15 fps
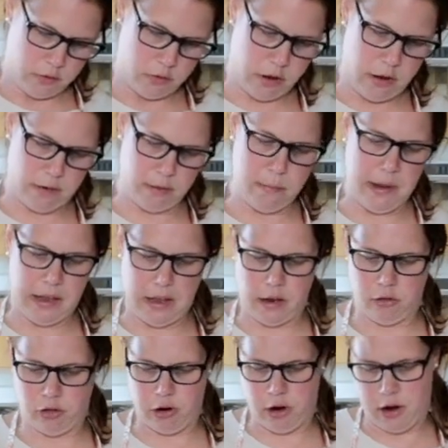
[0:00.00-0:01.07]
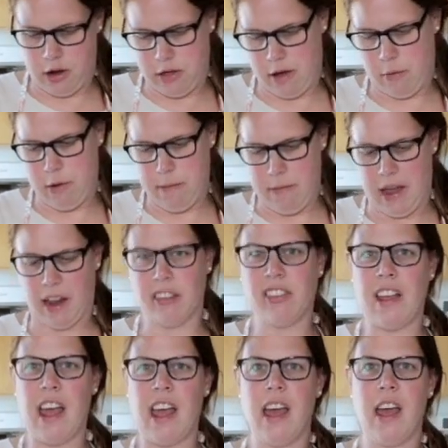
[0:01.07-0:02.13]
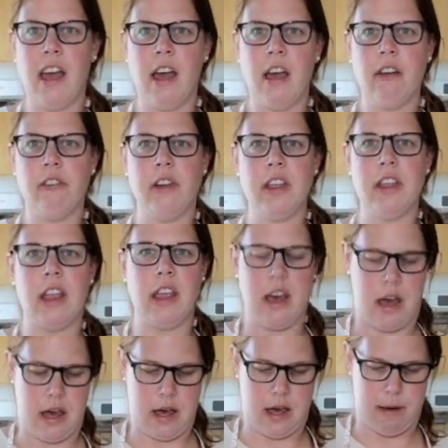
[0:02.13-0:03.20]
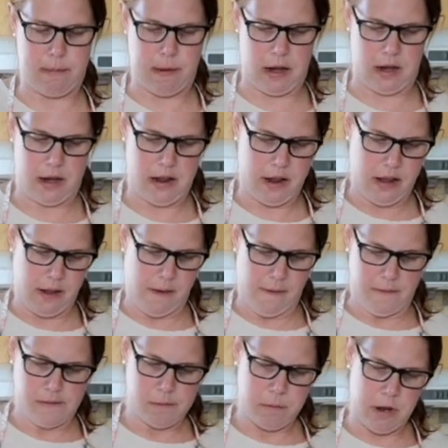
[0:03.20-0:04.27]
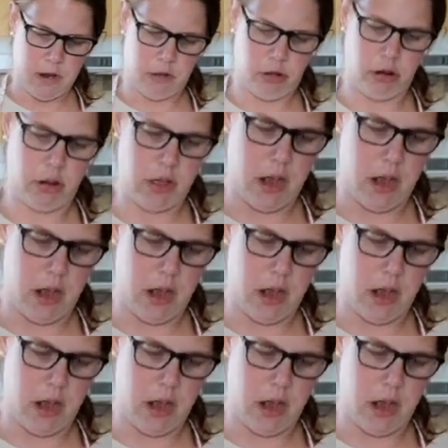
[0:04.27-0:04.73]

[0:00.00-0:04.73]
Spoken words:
Just making sure that we mix everything up and make sure